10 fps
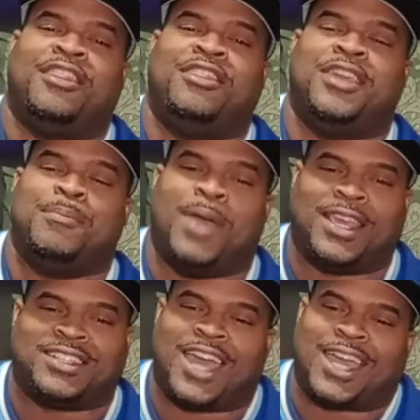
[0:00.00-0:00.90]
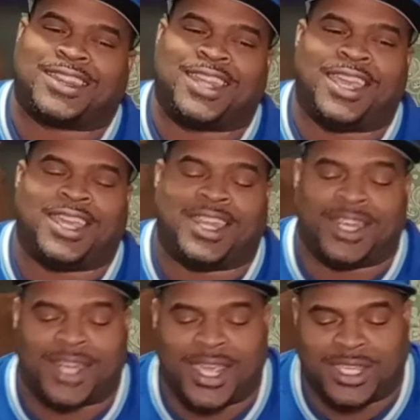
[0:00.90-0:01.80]
the best, I think,
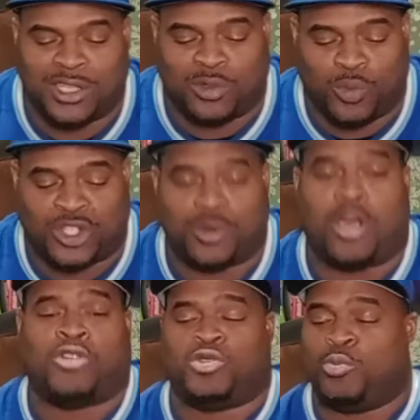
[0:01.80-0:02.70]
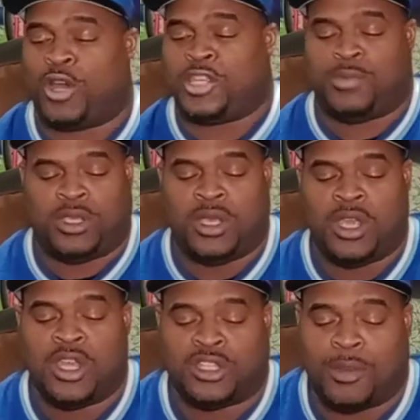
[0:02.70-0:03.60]
in Nikes, which also brings me
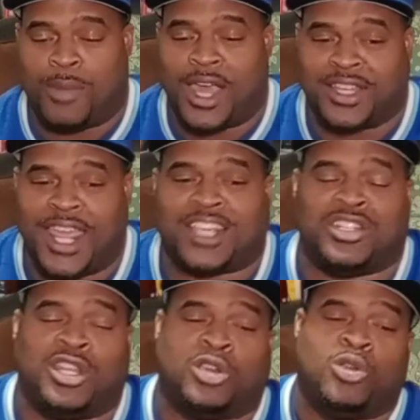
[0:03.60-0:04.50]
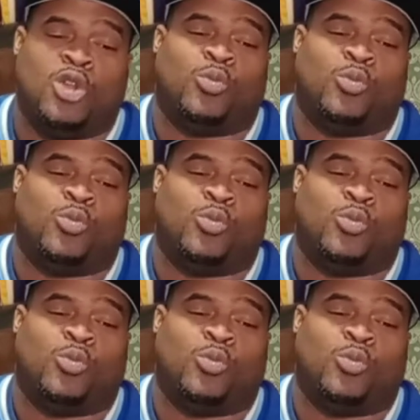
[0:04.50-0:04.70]
to my next sneaker,